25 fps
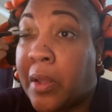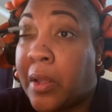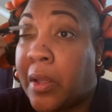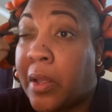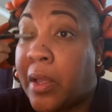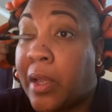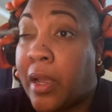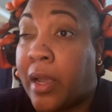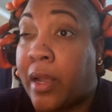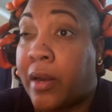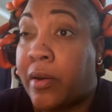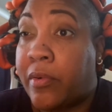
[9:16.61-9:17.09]
I
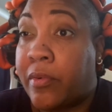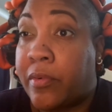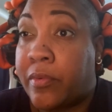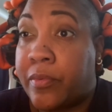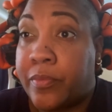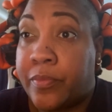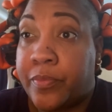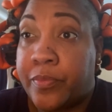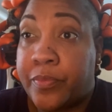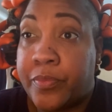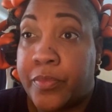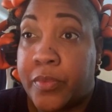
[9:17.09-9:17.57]
don't
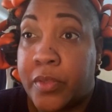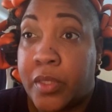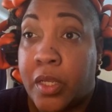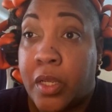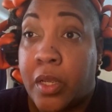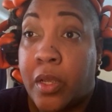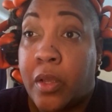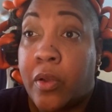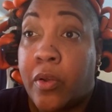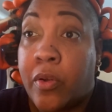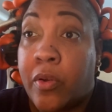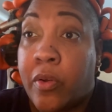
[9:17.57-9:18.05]

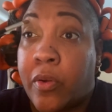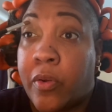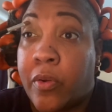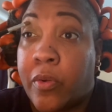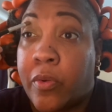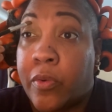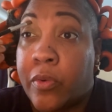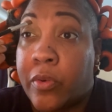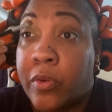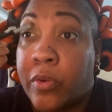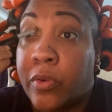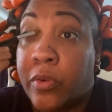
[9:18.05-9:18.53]

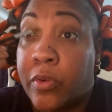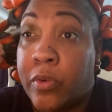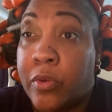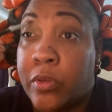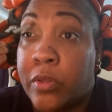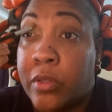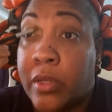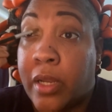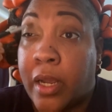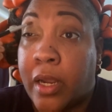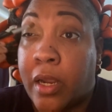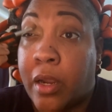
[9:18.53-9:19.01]
use
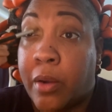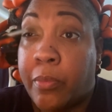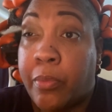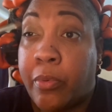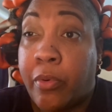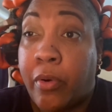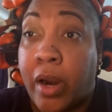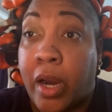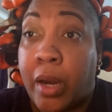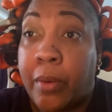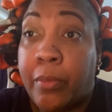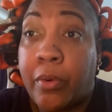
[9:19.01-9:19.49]
like a
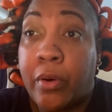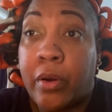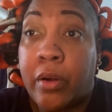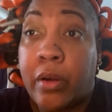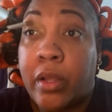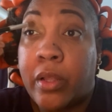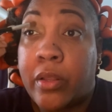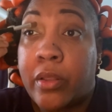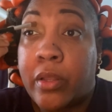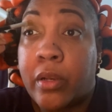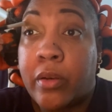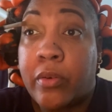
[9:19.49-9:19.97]
primer or
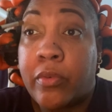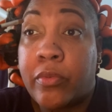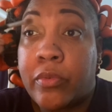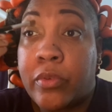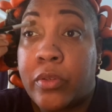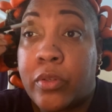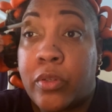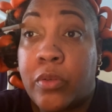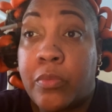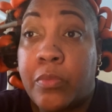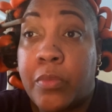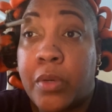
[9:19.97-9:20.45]
nothing
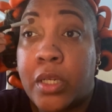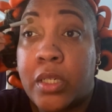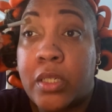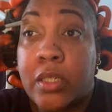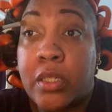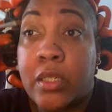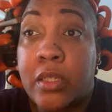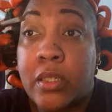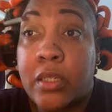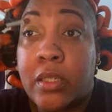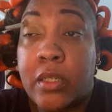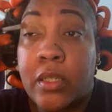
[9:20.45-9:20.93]
too much,
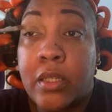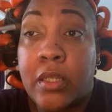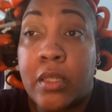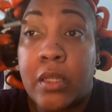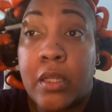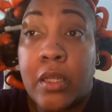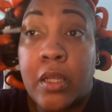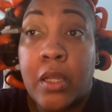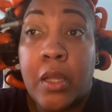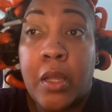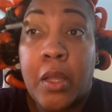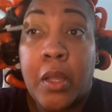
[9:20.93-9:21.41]

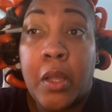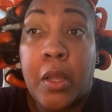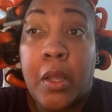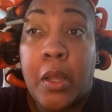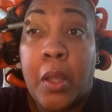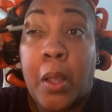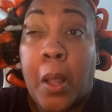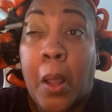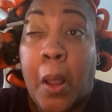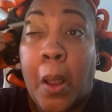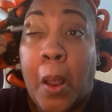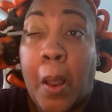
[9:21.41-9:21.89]

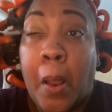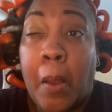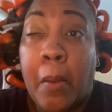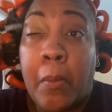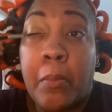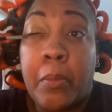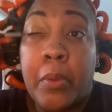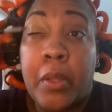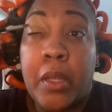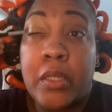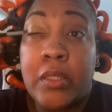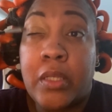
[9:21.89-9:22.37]

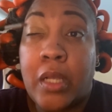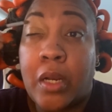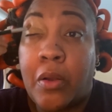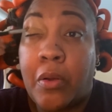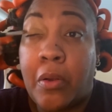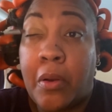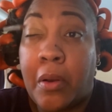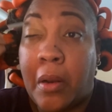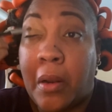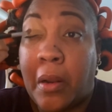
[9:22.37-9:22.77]
because I don't